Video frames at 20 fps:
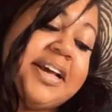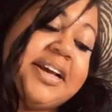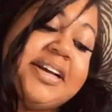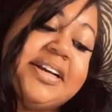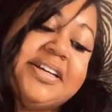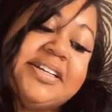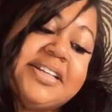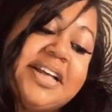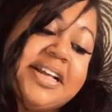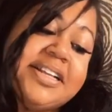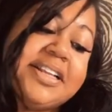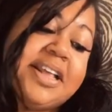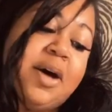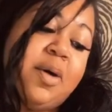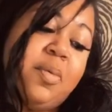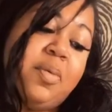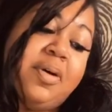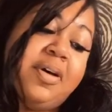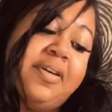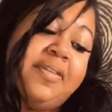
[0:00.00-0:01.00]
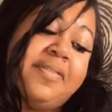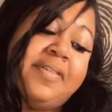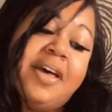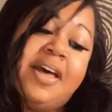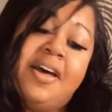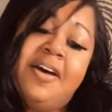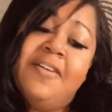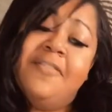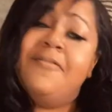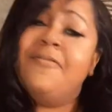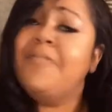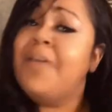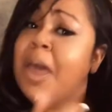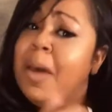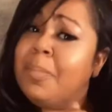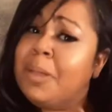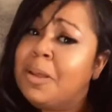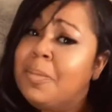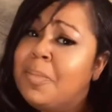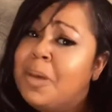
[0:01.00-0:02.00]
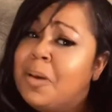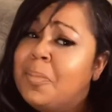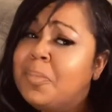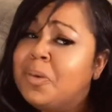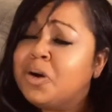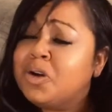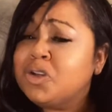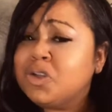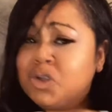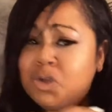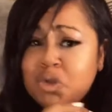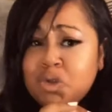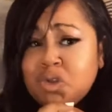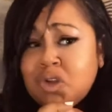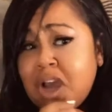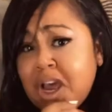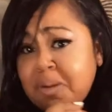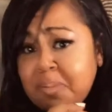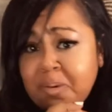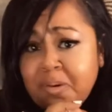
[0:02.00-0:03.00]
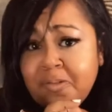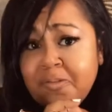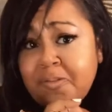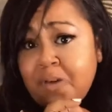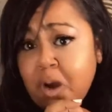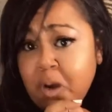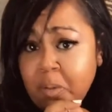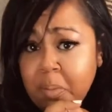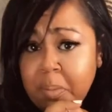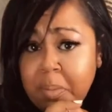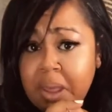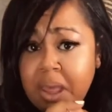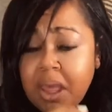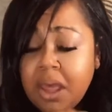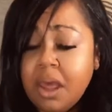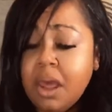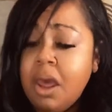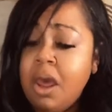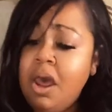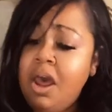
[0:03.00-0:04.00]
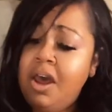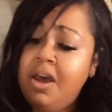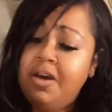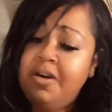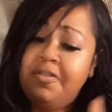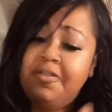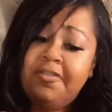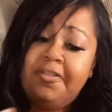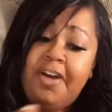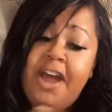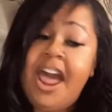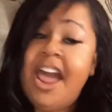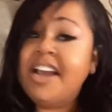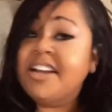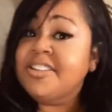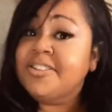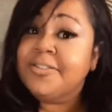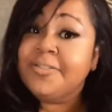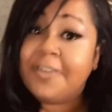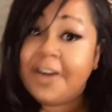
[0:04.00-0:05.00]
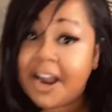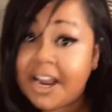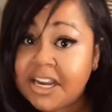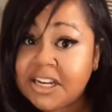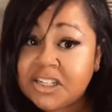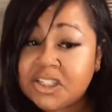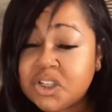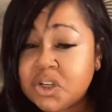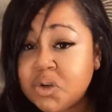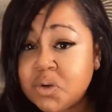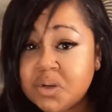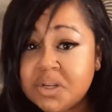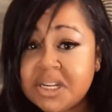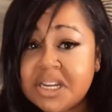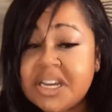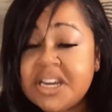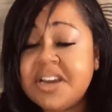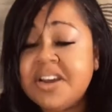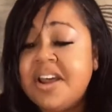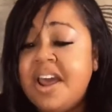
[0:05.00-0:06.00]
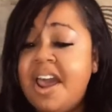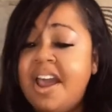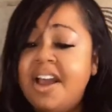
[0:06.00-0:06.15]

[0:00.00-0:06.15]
Because I dealt with family members who tried to provoke me. Ex-friends who did